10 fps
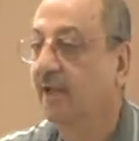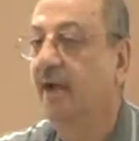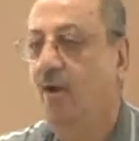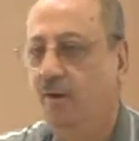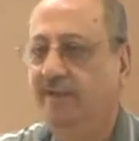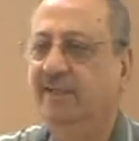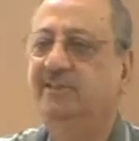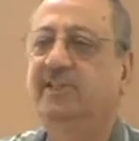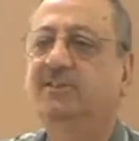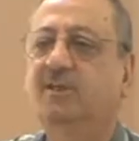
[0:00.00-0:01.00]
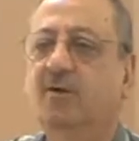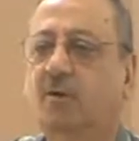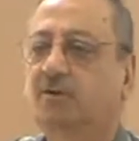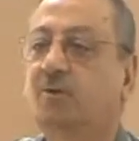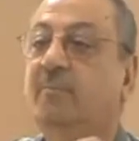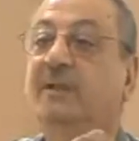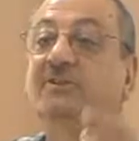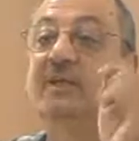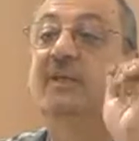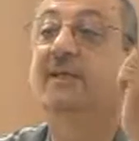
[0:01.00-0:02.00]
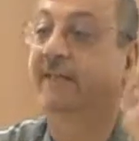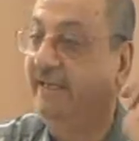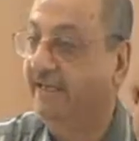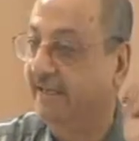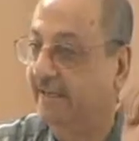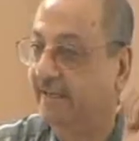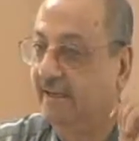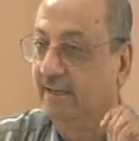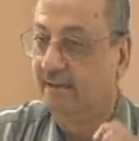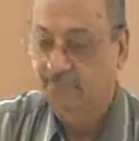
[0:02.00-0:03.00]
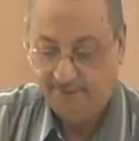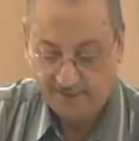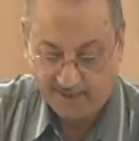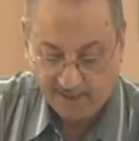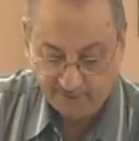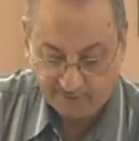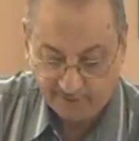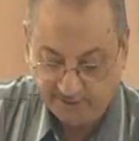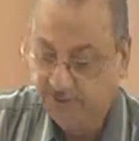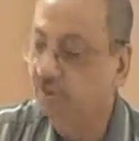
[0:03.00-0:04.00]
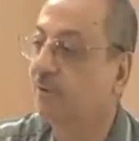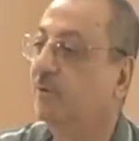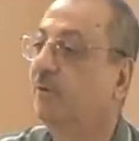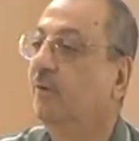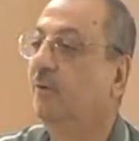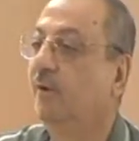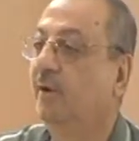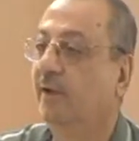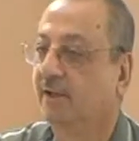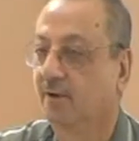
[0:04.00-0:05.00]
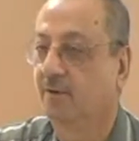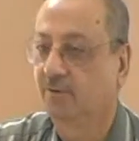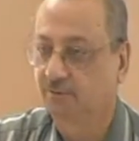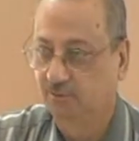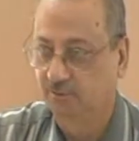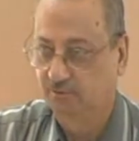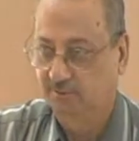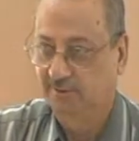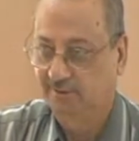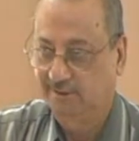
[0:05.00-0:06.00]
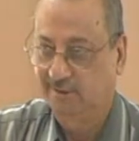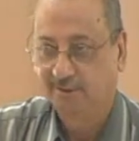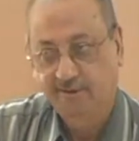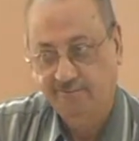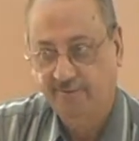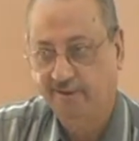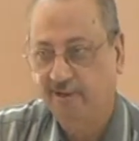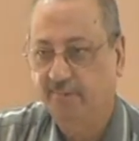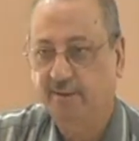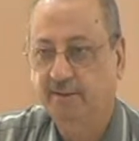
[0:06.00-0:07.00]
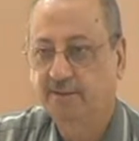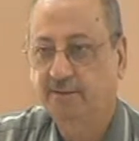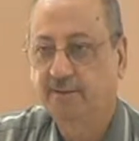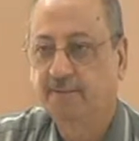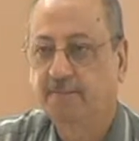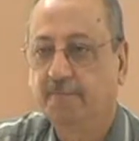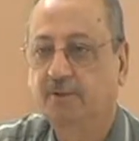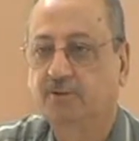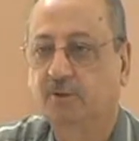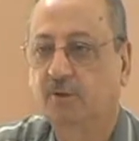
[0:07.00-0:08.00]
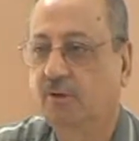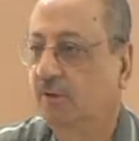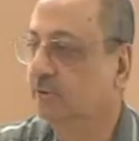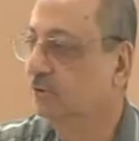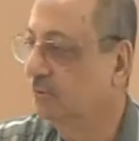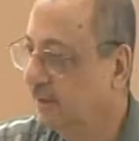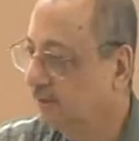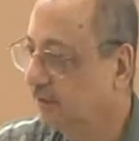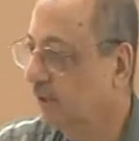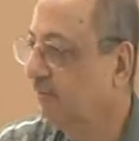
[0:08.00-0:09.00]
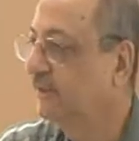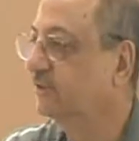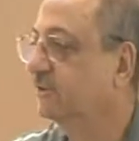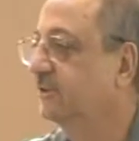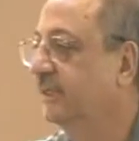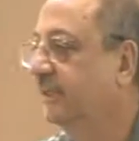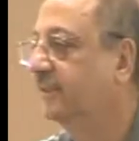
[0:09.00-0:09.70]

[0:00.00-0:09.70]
All these things are also mentioned in the key. But I have tried to, do little differently, brothers. So you must always read